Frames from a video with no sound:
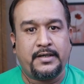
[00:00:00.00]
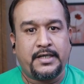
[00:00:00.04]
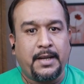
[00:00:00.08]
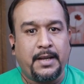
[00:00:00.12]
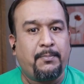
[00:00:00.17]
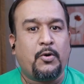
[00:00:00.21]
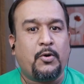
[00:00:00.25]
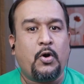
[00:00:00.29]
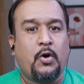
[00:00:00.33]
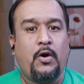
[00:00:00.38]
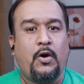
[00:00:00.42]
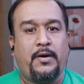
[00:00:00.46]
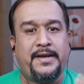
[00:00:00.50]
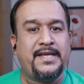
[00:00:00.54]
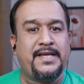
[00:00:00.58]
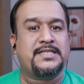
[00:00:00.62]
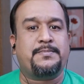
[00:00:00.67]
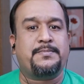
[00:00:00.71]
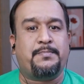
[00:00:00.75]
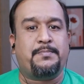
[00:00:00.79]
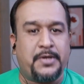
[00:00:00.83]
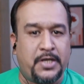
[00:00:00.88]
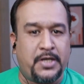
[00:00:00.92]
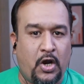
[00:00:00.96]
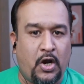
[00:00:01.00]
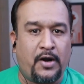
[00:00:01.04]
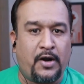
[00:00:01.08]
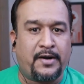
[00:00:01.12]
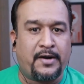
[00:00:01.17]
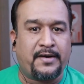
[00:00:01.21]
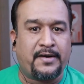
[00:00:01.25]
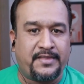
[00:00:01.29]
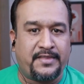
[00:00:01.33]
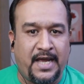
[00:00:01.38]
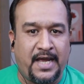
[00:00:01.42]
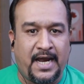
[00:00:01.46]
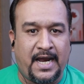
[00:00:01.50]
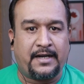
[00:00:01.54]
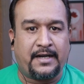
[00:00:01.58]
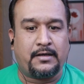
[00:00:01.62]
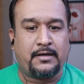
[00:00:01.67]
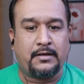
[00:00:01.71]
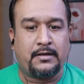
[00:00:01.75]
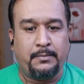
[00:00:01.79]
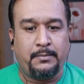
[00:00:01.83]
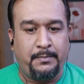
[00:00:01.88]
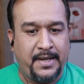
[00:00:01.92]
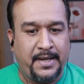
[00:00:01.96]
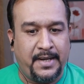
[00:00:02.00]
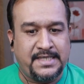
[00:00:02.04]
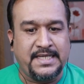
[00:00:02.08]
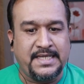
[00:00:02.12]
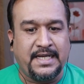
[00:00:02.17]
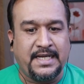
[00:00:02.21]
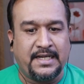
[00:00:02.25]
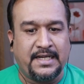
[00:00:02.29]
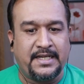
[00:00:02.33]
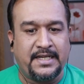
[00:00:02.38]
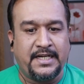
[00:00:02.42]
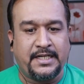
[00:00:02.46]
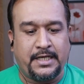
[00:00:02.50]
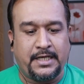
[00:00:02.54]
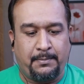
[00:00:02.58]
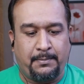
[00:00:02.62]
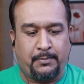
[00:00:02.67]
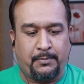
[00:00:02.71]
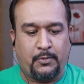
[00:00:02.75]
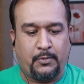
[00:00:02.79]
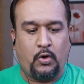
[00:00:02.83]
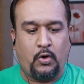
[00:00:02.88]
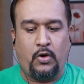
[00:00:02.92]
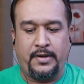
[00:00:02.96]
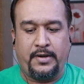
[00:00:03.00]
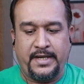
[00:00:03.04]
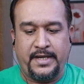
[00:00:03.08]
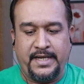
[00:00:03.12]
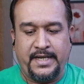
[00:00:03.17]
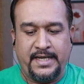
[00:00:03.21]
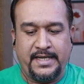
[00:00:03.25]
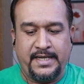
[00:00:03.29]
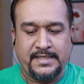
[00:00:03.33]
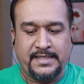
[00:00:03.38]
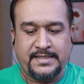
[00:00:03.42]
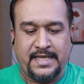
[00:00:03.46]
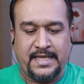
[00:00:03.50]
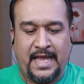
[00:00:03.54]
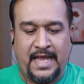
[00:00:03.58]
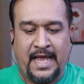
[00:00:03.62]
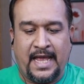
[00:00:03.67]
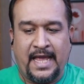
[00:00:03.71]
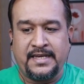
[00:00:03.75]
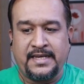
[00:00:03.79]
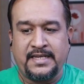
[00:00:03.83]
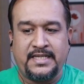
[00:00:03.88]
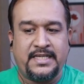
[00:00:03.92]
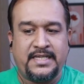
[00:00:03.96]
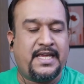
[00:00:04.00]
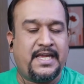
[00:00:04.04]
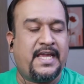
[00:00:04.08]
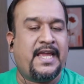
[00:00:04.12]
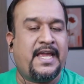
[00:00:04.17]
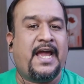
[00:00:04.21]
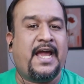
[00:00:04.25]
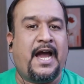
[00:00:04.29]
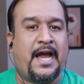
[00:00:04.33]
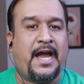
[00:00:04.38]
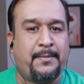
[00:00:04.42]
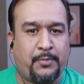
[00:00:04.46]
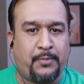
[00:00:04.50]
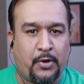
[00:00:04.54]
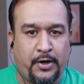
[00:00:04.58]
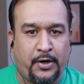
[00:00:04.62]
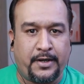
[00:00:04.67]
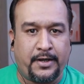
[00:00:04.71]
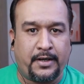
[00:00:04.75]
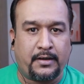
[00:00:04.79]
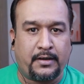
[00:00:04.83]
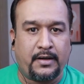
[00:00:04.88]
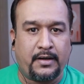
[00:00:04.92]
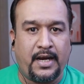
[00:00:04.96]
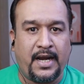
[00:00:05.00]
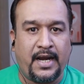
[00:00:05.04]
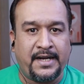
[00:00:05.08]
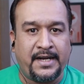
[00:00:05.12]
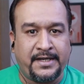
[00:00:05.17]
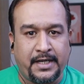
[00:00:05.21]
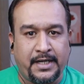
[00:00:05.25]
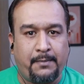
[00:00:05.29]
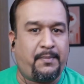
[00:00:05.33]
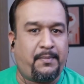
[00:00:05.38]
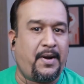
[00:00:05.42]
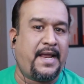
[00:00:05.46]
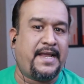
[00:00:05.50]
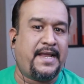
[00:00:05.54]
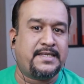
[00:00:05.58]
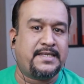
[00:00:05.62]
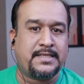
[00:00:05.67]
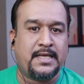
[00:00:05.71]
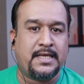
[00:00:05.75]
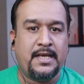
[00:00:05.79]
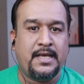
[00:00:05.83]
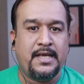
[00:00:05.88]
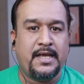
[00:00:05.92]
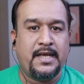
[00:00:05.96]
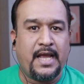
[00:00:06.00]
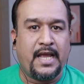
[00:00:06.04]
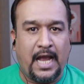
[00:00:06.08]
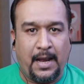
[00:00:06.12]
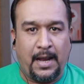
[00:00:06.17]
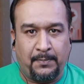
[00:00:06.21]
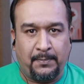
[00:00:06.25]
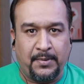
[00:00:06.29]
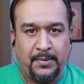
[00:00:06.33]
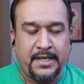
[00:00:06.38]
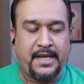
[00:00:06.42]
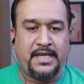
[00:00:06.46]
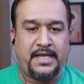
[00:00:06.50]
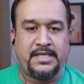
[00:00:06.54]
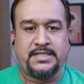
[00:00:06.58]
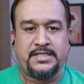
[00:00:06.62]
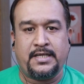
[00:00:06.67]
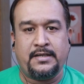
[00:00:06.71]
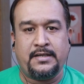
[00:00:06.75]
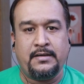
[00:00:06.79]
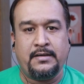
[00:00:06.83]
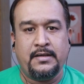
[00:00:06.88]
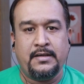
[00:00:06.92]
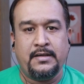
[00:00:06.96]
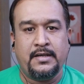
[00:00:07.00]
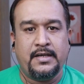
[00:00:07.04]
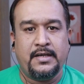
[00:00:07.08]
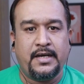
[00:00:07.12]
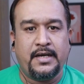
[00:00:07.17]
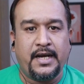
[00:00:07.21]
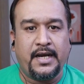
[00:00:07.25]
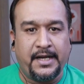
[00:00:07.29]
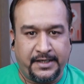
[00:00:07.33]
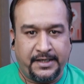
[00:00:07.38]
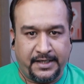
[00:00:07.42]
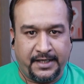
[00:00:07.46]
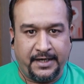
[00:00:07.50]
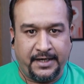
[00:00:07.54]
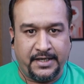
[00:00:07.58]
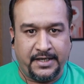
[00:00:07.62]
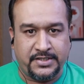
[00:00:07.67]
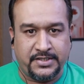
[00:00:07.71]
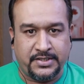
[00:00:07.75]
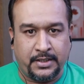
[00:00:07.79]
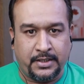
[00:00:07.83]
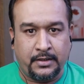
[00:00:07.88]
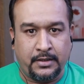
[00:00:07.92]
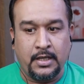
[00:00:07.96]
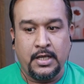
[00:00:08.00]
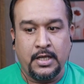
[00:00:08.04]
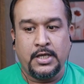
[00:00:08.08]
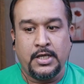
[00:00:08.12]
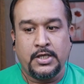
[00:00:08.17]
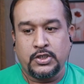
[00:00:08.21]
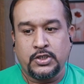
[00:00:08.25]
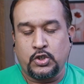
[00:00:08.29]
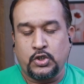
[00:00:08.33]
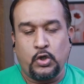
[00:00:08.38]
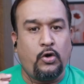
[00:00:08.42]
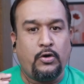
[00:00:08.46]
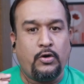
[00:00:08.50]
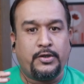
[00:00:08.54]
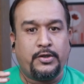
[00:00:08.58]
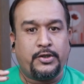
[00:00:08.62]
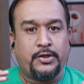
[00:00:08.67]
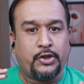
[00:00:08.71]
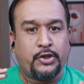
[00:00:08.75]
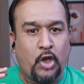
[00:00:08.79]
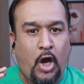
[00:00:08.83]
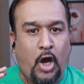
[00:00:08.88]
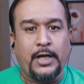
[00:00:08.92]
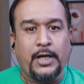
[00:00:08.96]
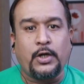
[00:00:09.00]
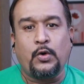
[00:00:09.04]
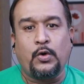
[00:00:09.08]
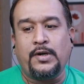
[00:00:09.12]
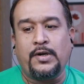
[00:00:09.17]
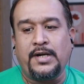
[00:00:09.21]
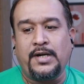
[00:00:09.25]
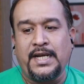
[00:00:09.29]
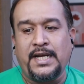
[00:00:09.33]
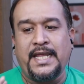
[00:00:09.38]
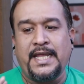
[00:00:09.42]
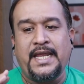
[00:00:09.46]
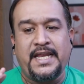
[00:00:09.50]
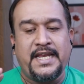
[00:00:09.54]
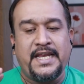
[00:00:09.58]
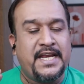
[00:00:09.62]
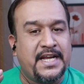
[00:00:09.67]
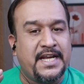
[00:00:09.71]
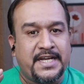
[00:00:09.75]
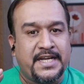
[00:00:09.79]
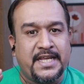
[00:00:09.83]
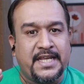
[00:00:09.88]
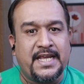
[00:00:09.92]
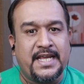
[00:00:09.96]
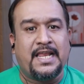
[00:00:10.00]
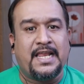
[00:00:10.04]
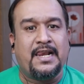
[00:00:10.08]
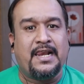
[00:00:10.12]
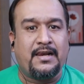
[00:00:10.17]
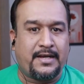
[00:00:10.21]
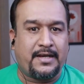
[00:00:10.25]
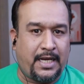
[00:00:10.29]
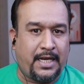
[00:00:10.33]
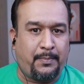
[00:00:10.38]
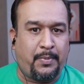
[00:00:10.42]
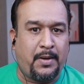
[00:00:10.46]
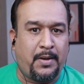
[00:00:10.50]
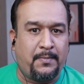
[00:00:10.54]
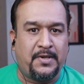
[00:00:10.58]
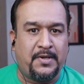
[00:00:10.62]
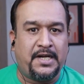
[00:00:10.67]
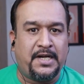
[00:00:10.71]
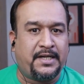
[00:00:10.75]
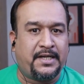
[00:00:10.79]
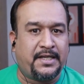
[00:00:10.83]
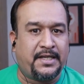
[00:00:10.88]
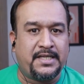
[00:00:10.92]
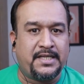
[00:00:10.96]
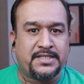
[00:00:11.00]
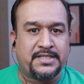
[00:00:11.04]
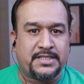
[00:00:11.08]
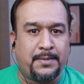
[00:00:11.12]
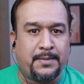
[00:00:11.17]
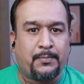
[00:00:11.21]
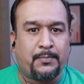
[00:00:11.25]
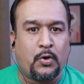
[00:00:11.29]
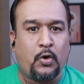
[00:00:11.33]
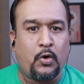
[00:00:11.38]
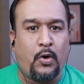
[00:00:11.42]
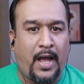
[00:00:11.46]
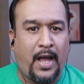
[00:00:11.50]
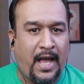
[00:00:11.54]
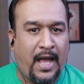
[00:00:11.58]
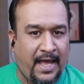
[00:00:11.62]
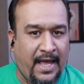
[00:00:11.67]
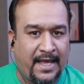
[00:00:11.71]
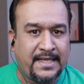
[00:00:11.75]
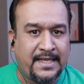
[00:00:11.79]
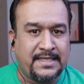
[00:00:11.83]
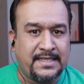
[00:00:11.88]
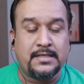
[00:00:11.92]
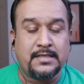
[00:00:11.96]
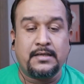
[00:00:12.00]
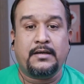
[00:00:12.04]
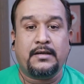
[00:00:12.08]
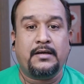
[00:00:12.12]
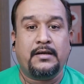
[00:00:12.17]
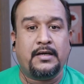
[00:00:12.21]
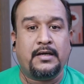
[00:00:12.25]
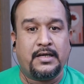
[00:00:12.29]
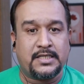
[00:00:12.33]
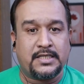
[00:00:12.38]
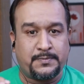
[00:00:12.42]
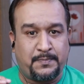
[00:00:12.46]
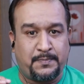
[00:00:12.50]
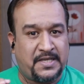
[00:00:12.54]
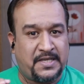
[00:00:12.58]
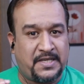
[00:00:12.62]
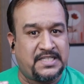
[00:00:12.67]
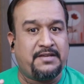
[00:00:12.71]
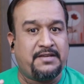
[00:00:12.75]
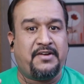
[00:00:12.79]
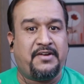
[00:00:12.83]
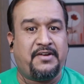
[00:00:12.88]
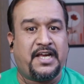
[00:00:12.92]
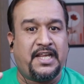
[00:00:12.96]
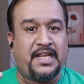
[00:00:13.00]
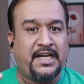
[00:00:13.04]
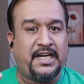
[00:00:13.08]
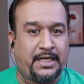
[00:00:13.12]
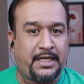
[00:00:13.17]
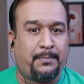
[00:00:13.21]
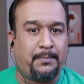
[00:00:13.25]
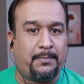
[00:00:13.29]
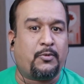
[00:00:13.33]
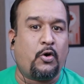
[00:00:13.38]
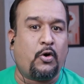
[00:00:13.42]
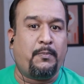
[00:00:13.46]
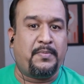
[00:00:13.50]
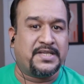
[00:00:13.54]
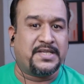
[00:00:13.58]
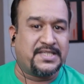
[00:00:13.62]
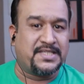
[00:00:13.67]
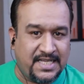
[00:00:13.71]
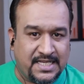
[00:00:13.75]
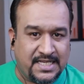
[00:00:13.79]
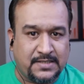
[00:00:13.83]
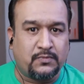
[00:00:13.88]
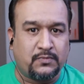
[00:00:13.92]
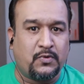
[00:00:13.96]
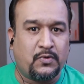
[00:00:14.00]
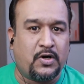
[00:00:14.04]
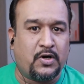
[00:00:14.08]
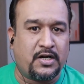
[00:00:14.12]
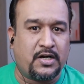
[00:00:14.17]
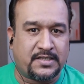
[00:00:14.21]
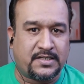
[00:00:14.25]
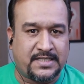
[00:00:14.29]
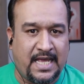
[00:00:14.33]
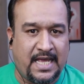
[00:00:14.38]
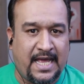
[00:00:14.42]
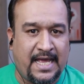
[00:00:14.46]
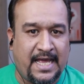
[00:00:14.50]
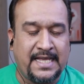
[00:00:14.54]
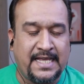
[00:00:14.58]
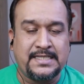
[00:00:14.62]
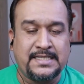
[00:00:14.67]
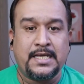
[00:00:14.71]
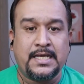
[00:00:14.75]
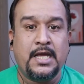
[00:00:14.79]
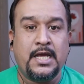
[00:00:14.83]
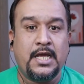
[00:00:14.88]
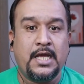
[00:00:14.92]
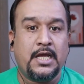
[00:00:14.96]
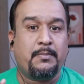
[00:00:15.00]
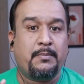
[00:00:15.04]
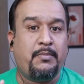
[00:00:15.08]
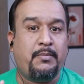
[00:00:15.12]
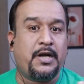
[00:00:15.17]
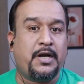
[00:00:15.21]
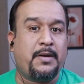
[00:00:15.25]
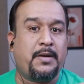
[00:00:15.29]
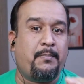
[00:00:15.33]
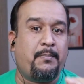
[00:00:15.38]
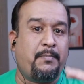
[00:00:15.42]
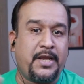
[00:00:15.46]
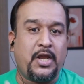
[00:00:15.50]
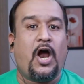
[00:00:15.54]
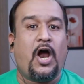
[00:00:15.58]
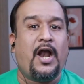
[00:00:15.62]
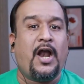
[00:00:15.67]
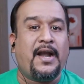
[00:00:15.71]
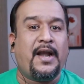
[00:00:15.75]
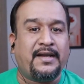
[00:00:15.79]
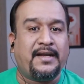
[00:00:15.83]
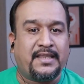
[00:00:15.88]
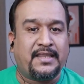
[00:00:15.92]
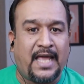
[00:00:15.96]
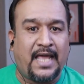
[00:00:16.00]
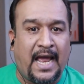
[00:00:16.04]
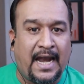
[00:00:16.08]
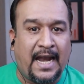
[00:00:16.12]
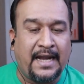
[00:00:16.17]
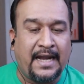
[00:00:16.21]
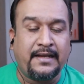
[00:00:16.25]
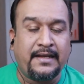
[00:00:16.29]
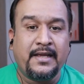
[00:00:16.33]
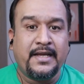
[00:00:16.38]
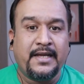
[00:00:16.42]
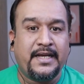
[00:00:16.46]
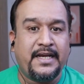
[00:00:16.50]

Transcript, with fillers: TIBCO is beyond that. Basically, TIBCO is an EAI product, enterprise application integration. So not only ETL capabilities TIBCO has, uh, specifically TIBCO BusinessWorks has, but beyond that,